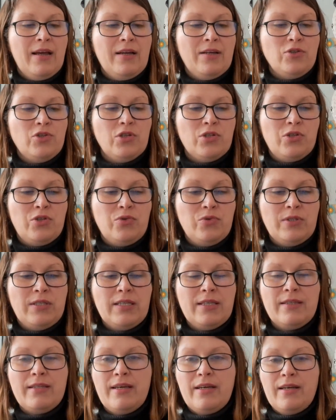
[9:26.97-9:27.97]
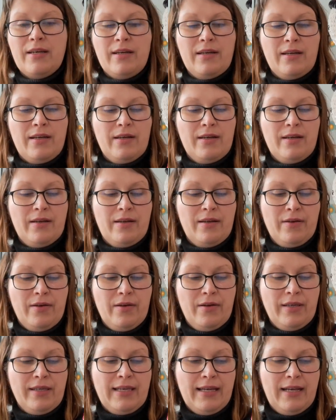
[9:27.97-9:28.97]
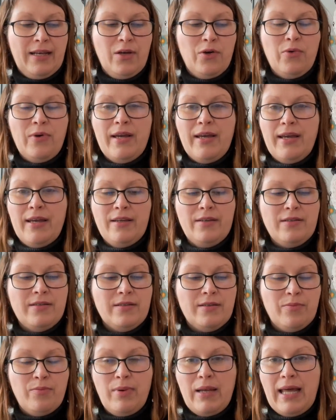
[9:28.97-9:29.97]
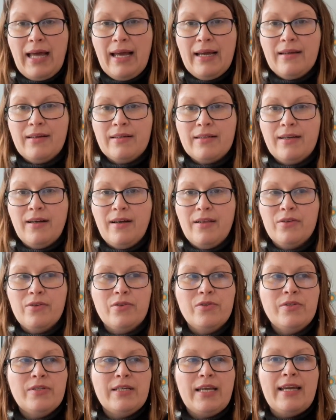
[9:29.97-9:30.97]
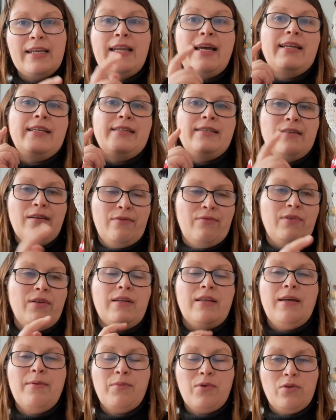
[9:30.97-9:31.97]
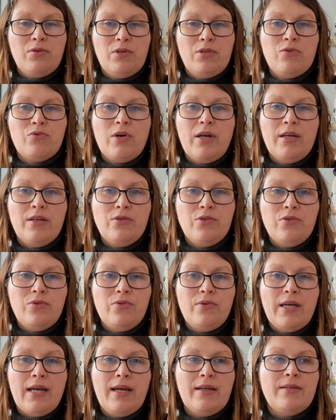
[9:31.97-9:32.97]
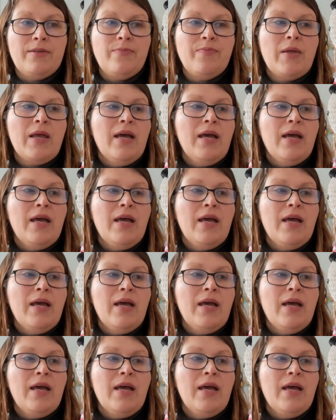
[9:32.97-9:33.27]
just using the yellow and black colors, and I definitely am gonna try and do that.